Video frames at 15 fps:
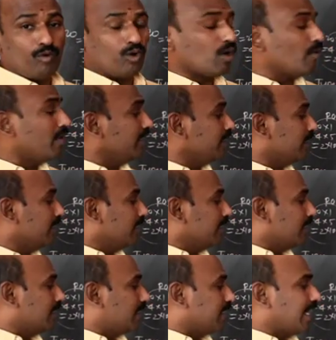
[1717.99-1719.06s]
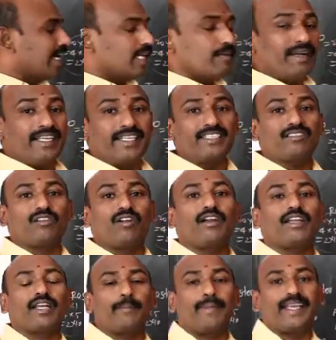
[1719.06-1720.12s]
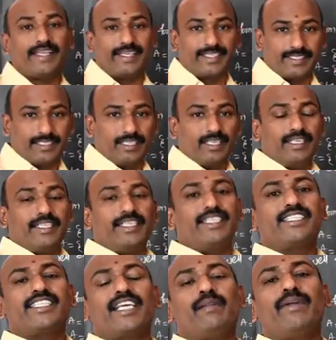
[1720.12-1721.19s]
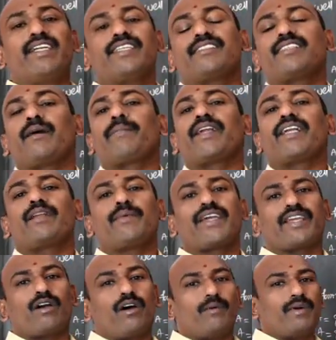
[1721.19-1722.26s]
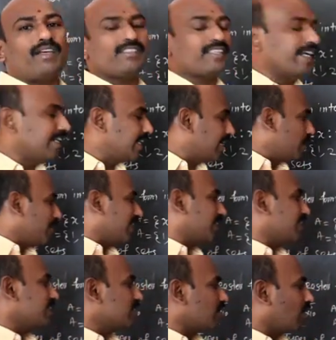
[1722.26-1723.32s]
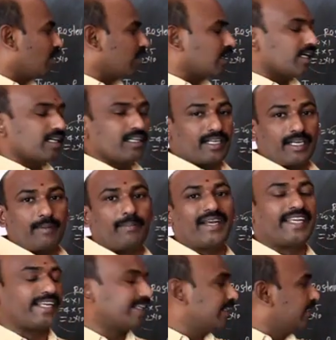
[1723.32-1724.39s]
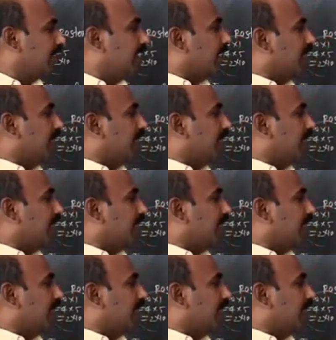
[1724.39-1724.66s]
Moreover, the element is not repeating. Each element is separated by commas and element is not repeating.